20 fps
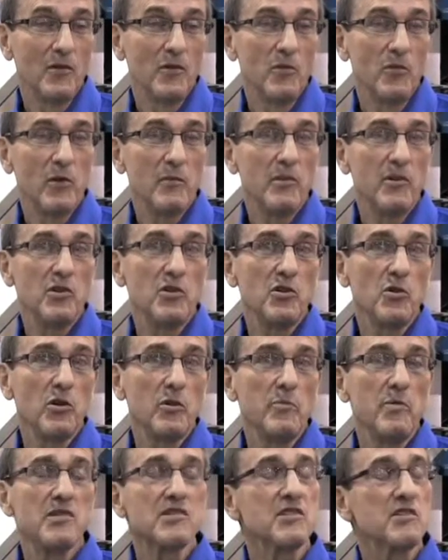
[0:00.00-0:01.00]
We've been
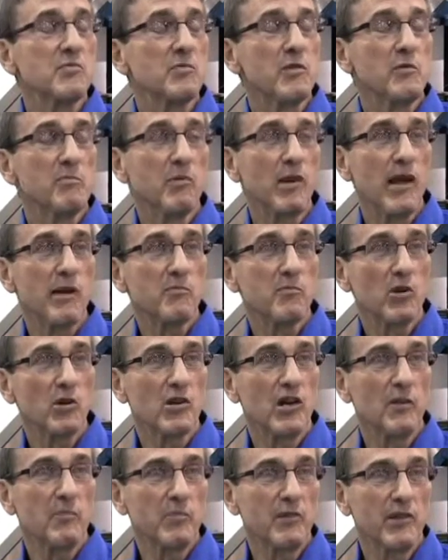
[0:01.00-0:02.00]
doing business with Blackmore
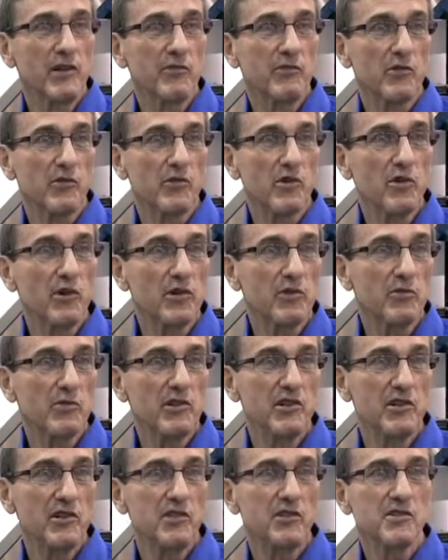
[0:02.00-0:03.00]
company for 33
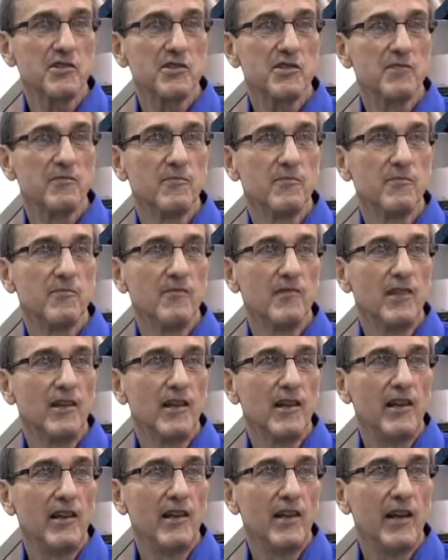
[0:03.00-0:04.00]
years,
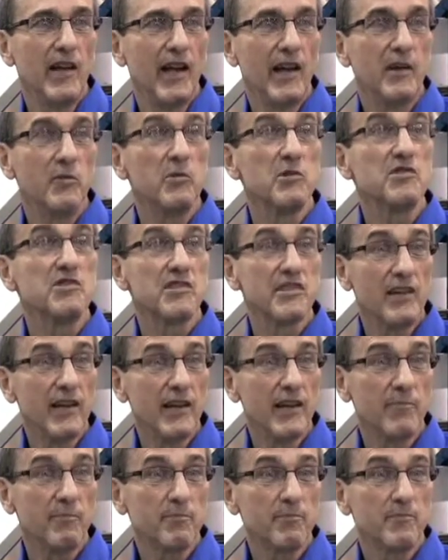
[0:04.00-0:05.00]
and it was
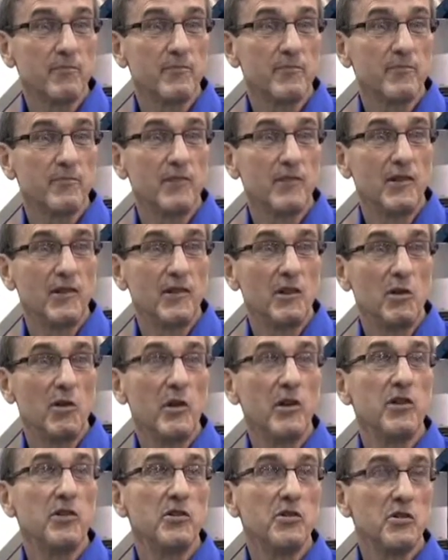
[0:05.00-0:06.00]
Skip who
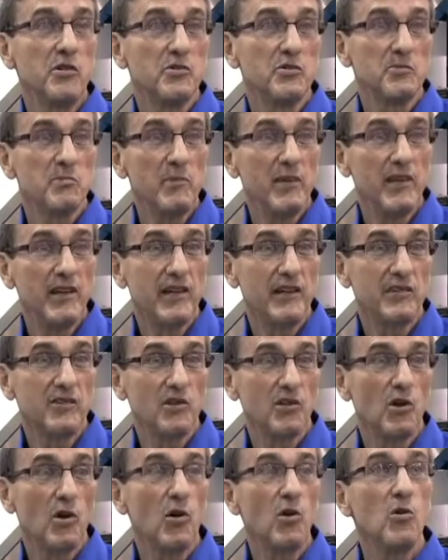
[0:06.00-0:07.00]
introduced me to
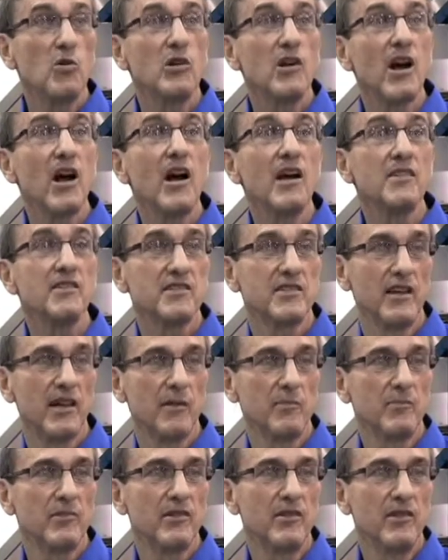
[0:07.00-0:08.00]
the whole
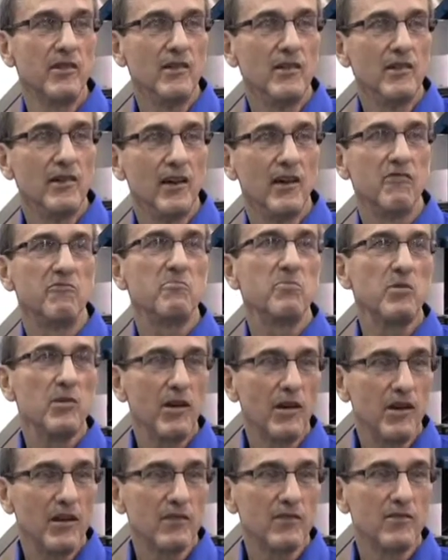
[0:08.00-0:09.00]
concept of
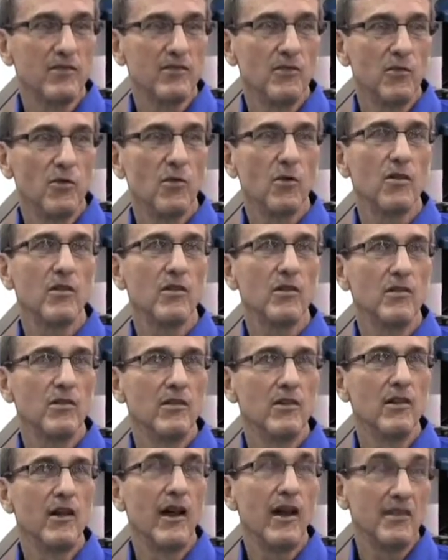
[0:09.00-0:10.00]
plug, or
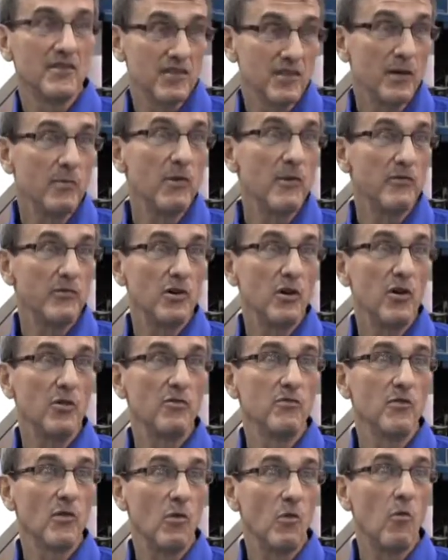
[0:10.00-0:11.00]
as some have
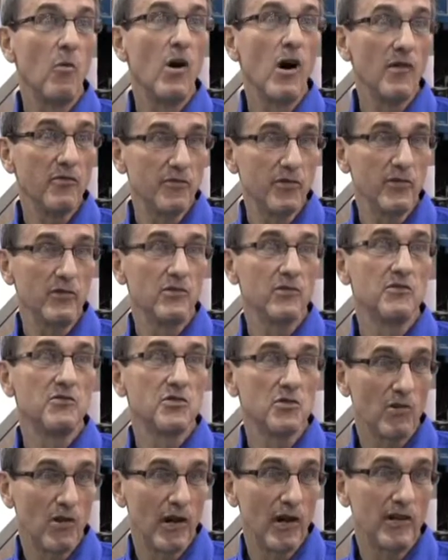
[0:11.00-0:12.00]
known, waffle
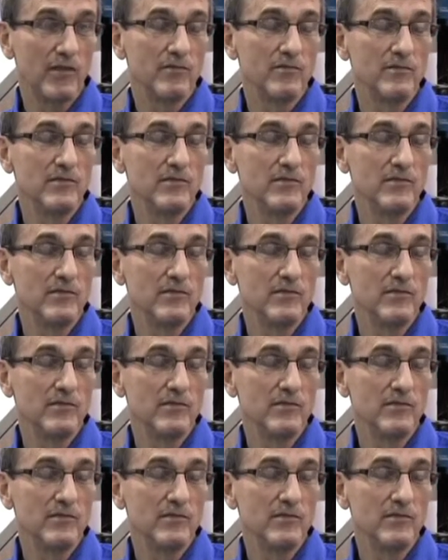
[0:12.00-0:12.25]
tray.